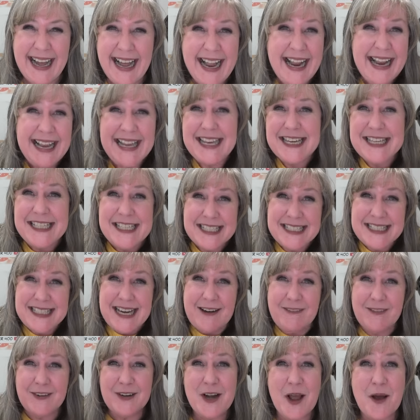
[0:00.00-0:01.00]
you just
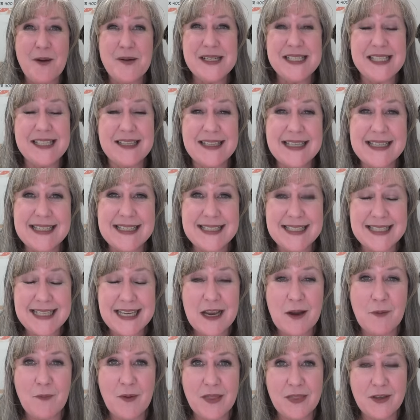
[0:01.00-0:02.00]
never know until you see
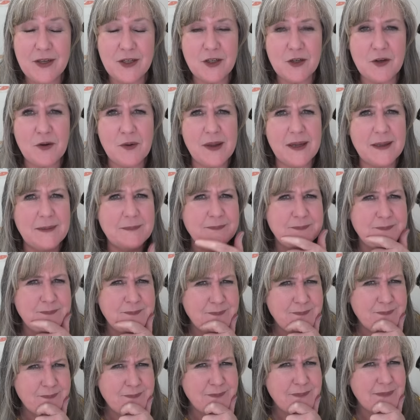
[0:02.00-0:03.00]
it whether you're going
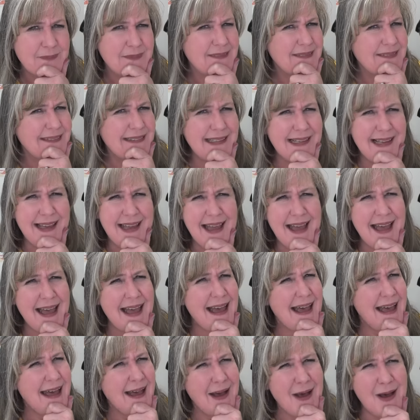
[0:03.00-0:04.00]

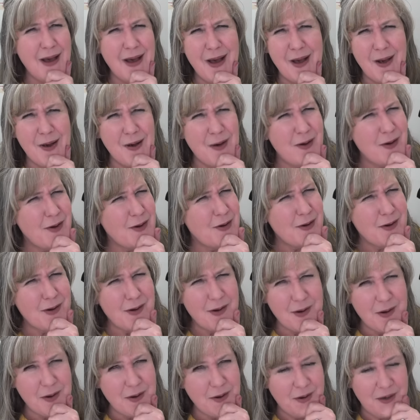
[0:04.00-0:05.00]

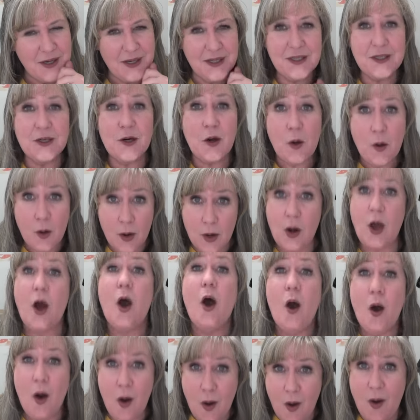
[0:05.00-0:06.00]
no or you're going
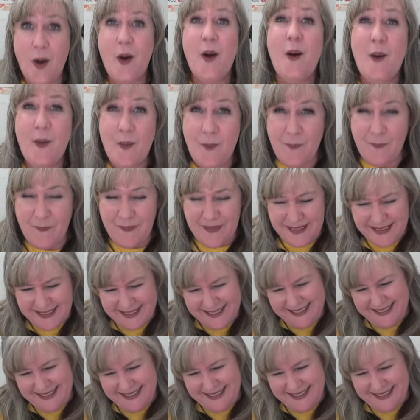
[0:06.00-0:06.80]
oh